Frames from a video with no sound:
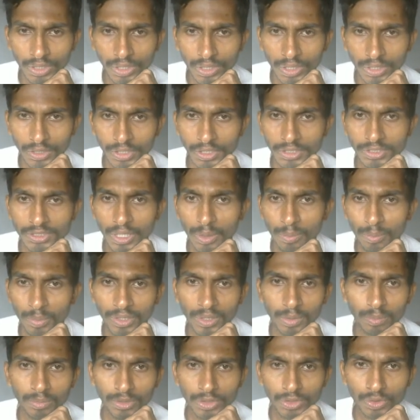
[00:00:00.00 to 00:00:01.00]
The example
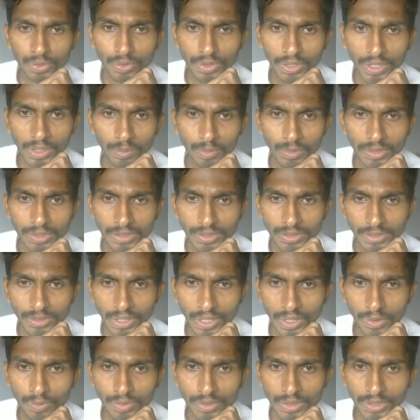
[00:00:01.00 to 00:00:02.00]
number 2 can be this
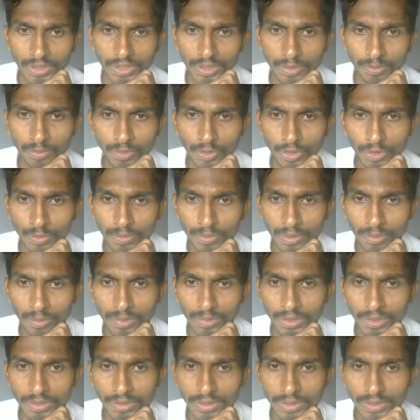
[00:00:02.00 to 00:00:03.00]
Cloudinary upload
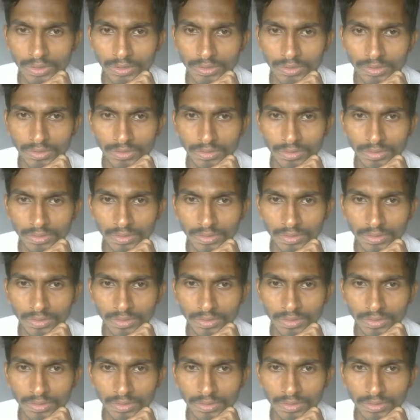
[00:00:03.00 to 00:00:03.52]
public this.